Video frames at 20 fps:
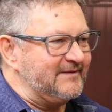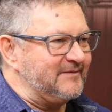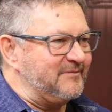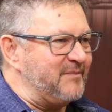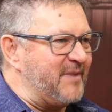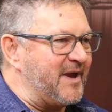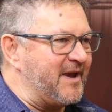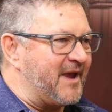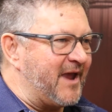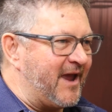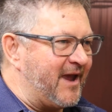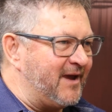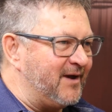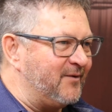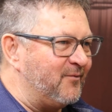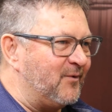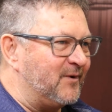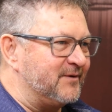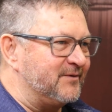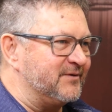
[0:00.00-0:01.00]
make hay
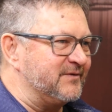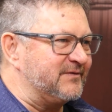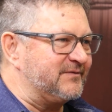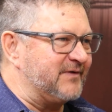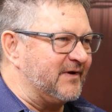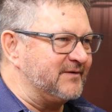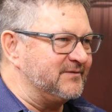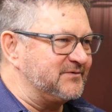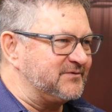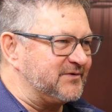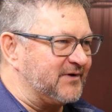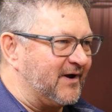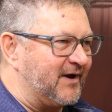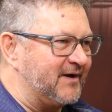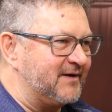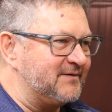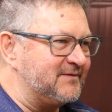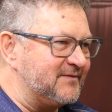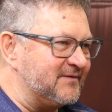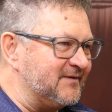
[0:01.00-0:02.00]
while the sun
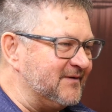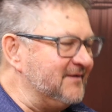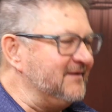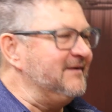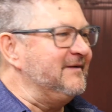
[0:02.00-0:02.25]
shines.